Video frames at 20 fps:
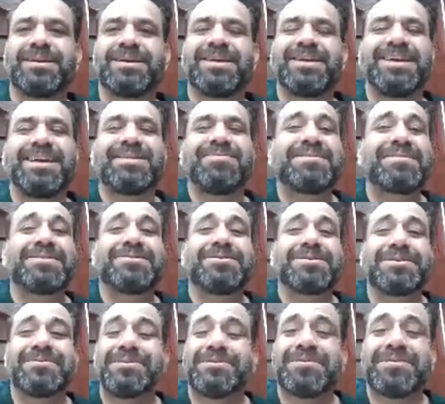Even if it's
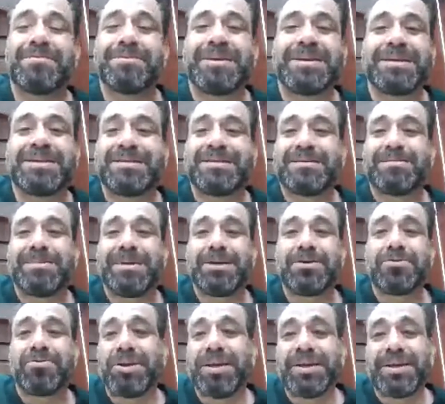only fulfillment is to be
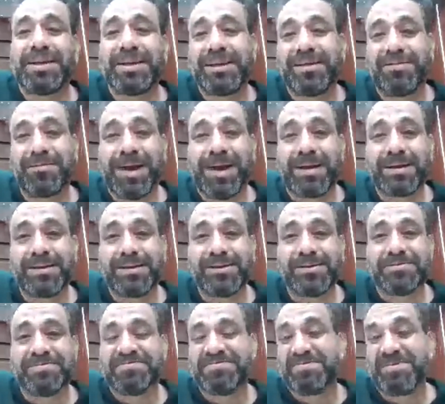green and give back to
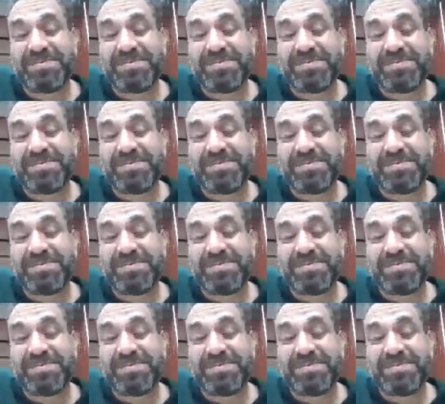you.